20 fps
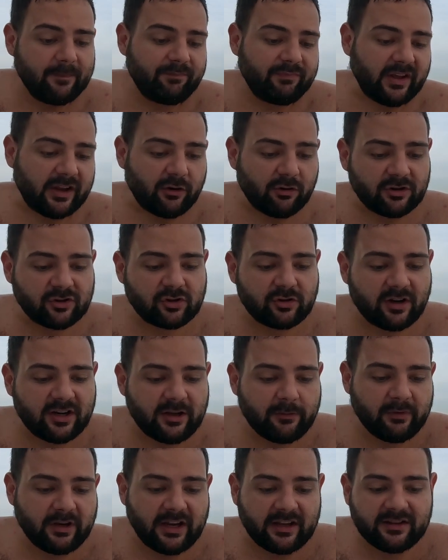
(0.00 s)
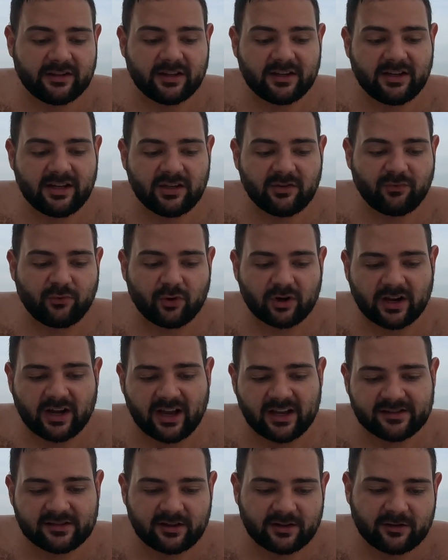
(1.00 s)
They also eliminate the need for
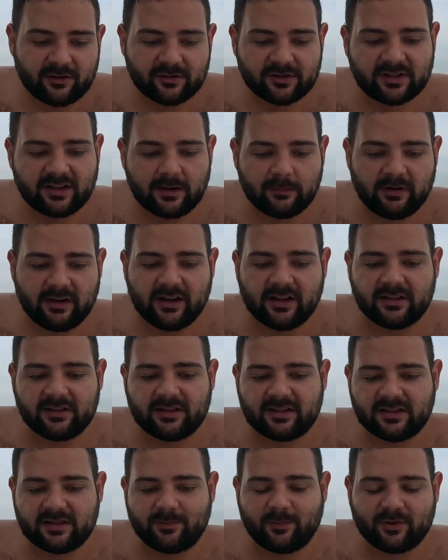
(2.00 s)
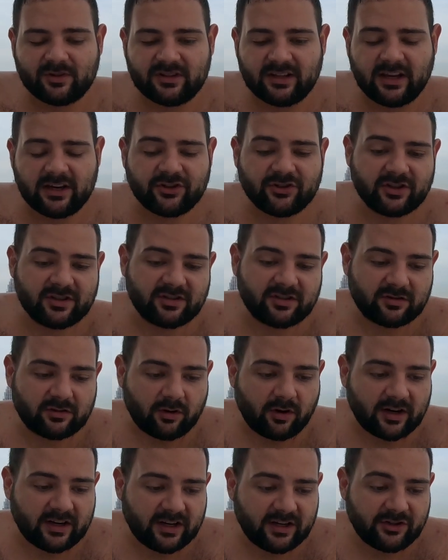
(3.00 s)
hazardous chemical transportation,
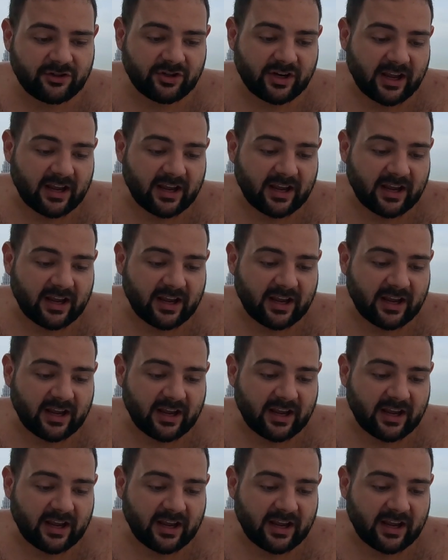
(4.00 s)
storage,